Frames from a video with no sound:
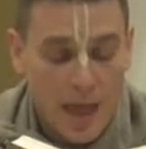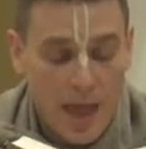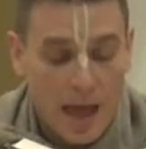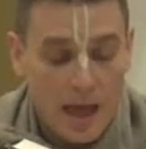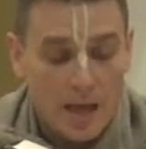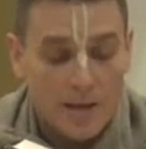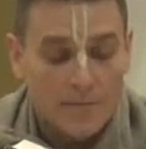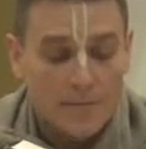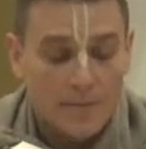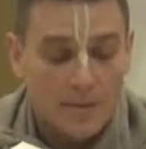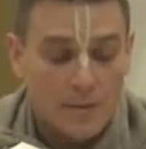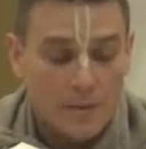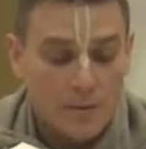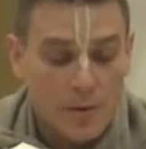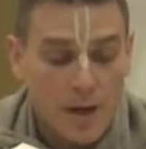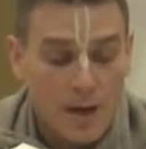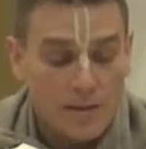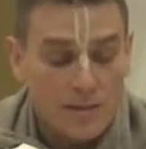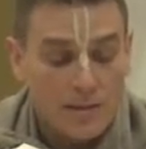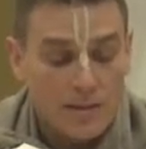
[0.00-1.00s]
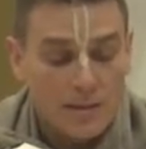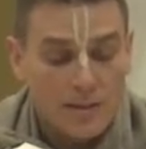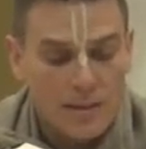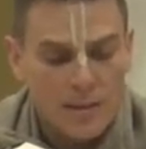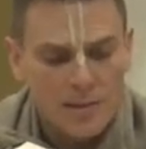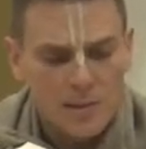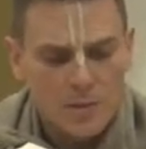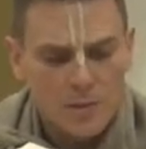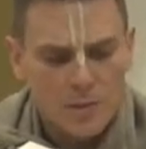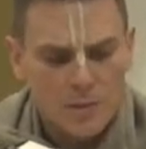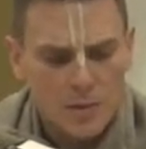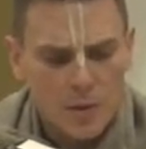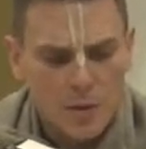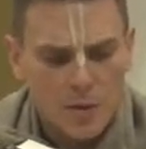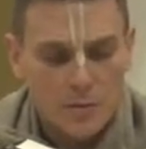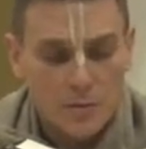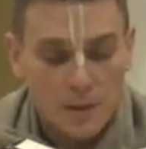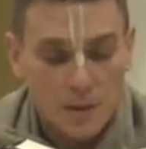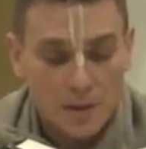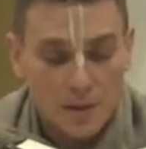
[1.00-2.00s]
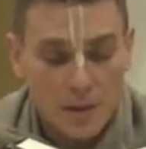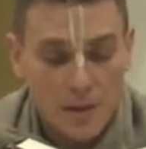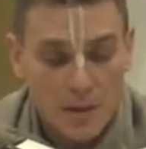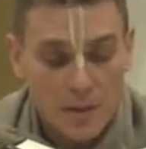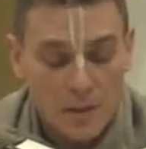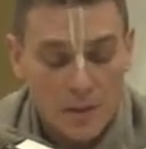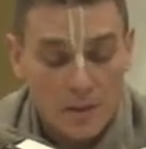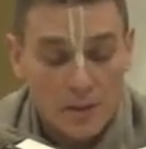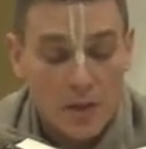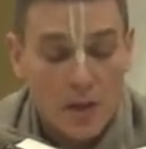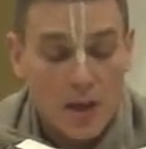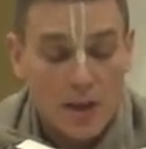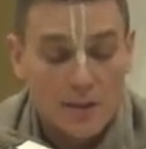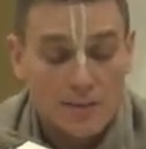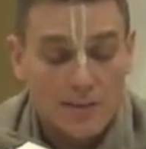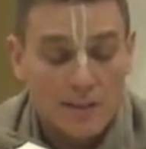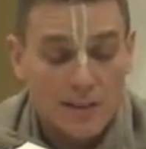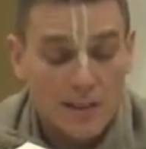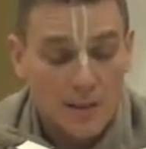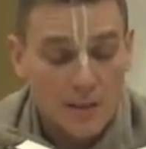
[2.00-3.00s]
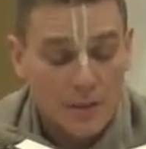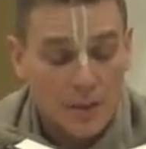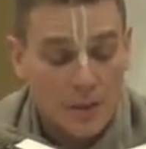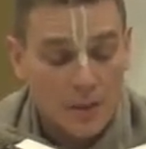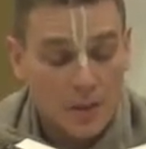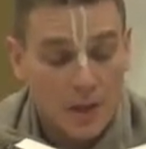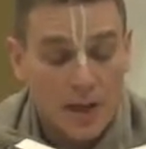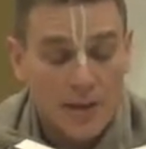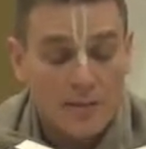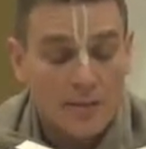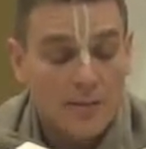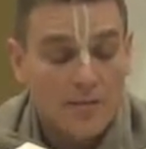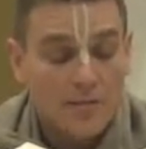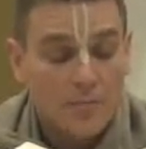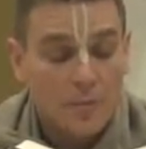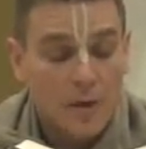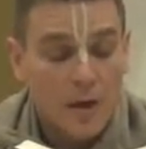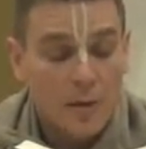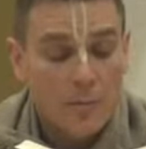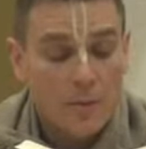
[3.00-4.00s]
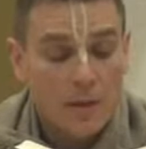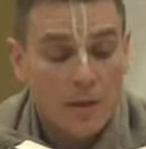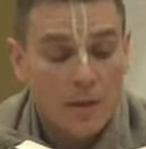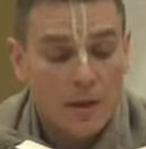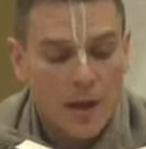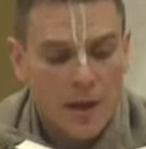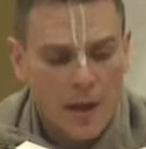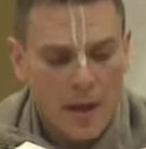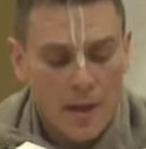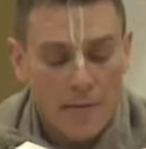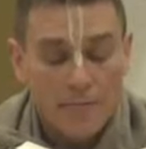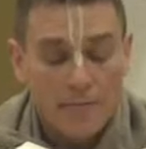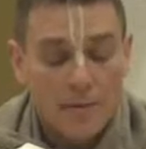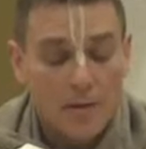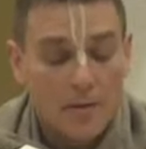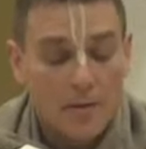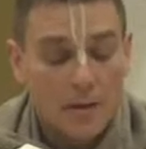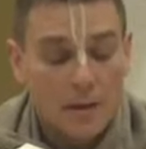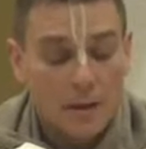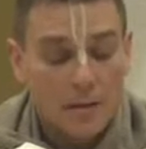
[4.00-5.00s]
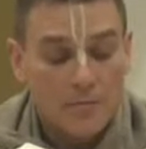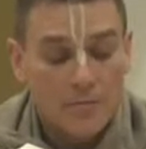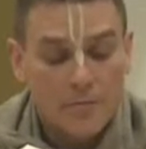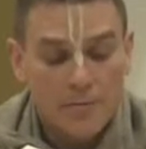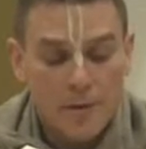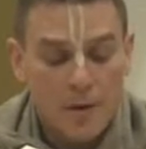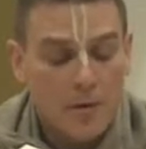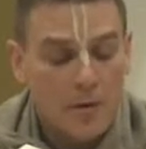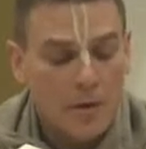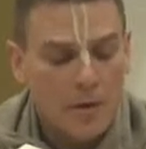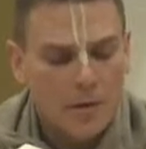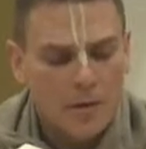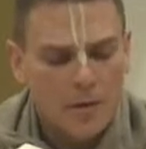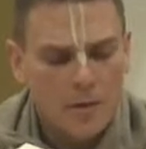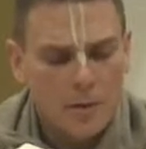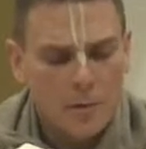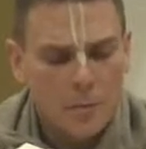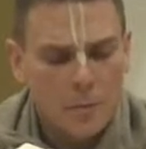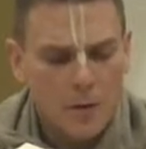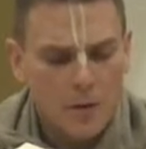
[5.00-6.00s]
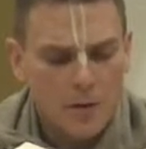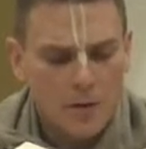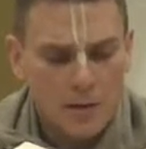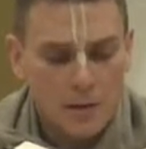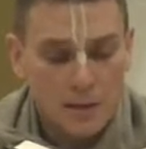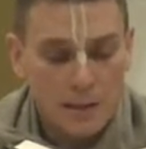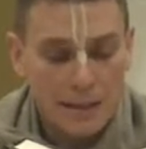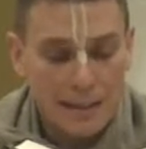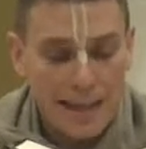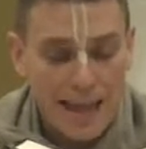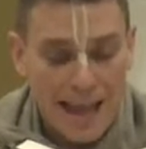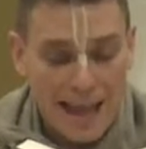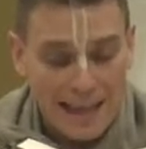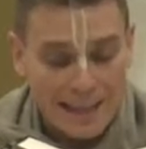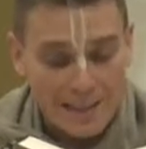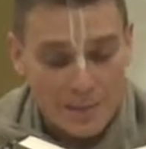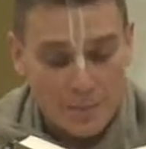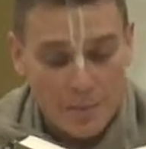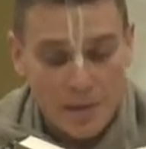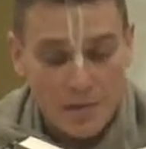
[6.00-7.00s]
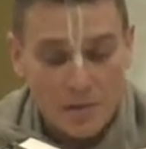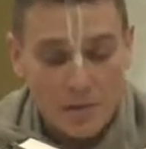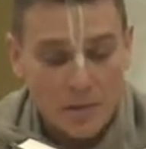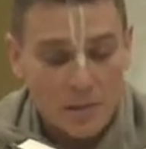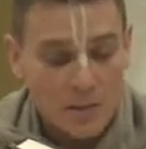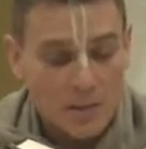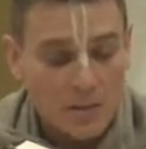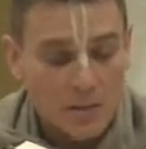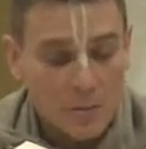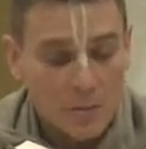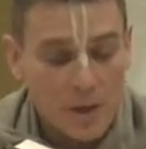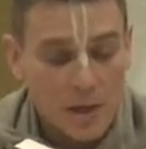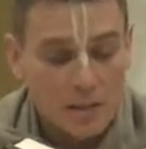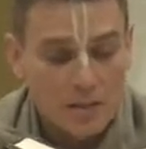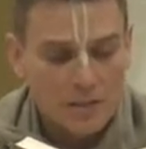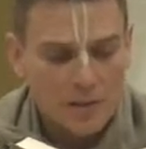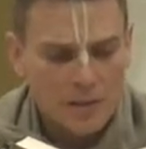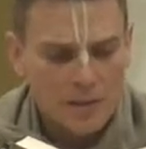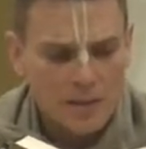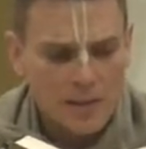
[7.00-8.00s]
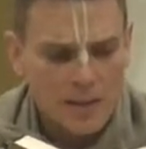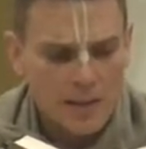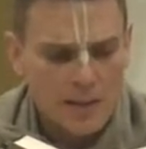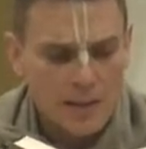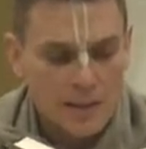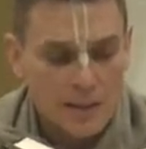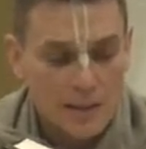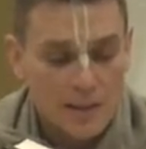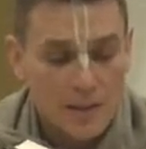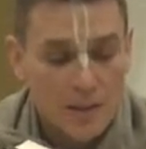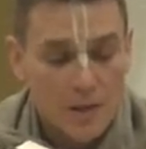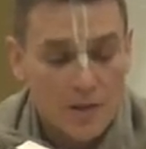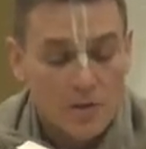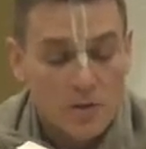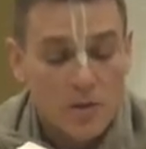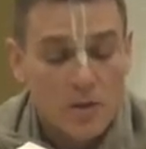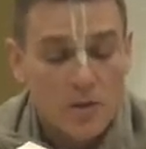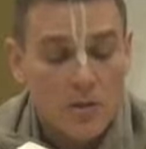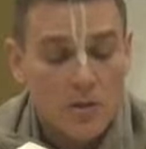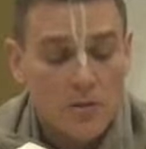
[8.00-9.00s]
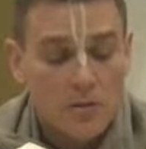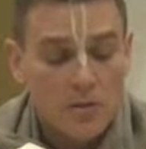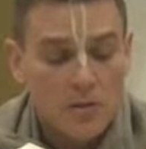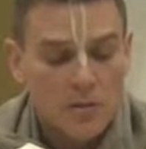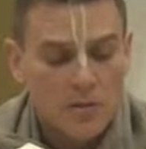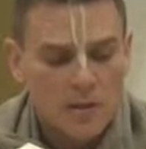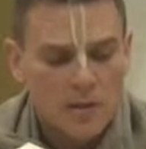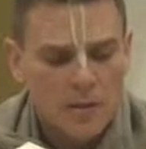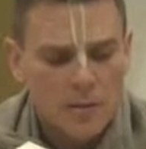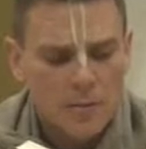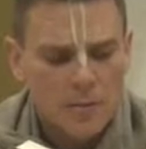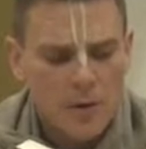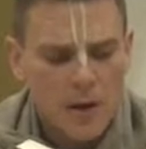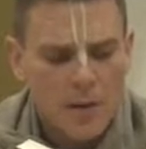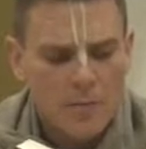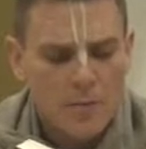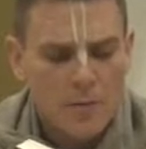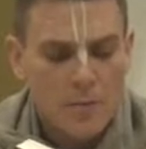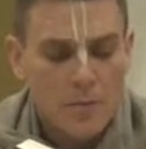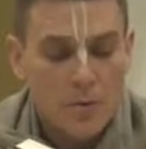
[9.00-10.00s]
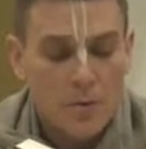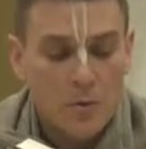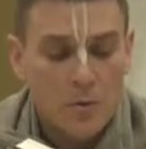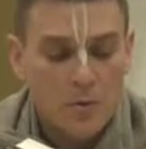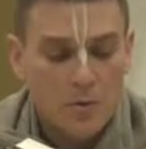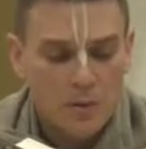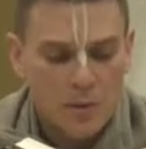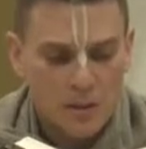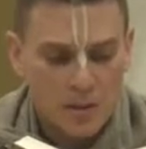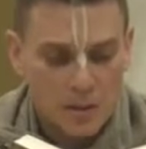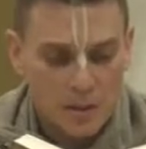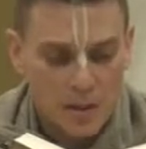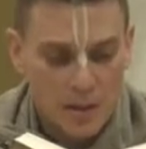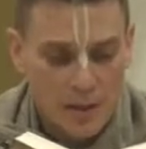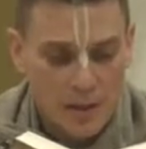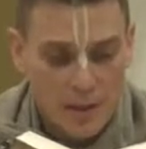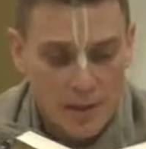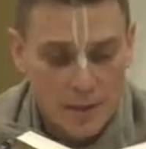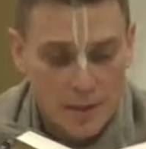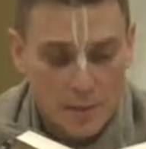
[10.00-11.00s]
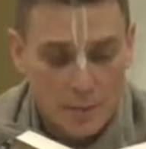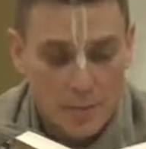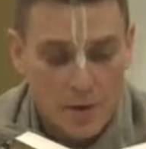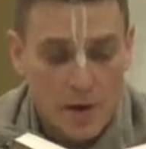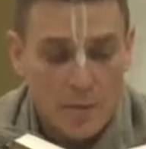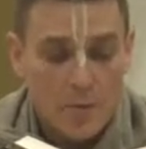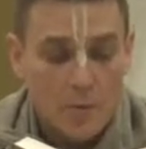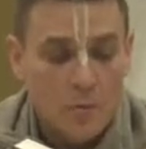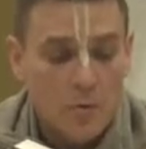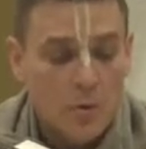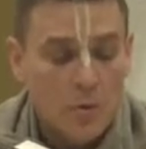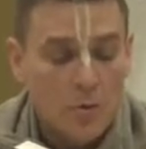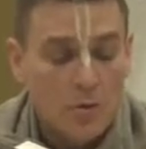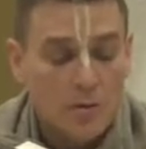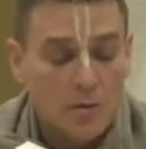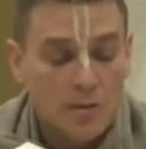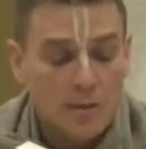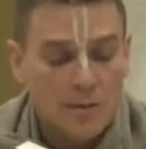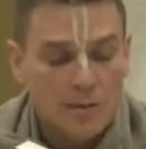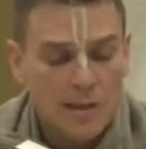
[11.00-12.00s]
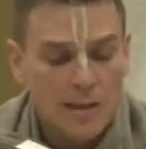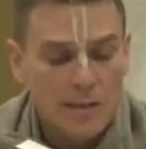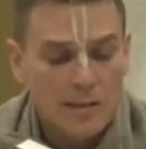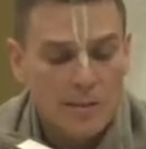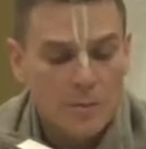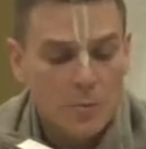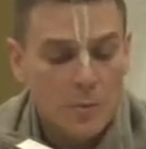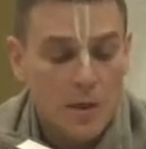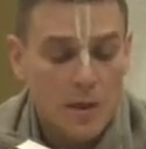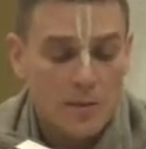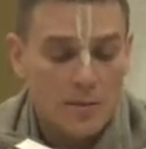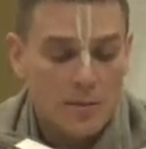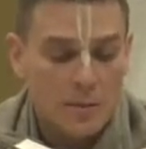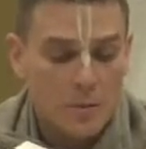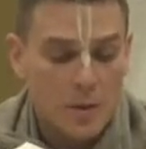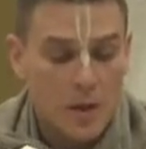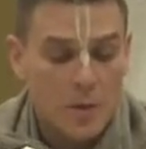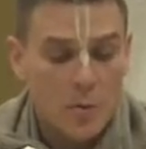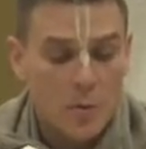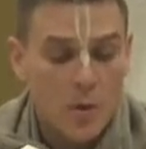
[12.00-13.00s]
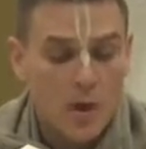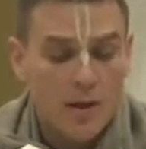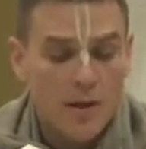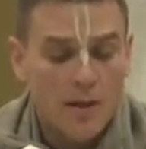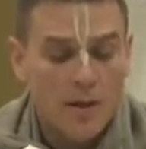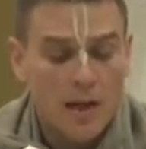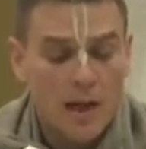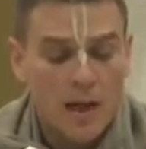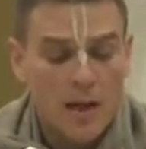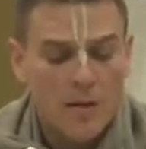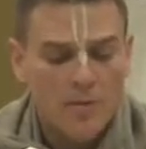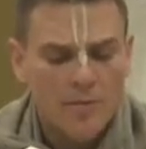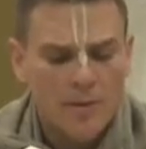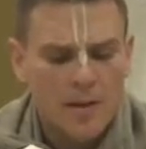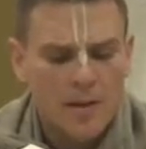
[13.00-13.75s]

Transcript: After the Rasa dance was over, the night of Brahma, a very, very long period, as mentioned in the Bhagavad Gita, turned into the Brahma Muhurta. The Brahma Muhurta takes place about 1.5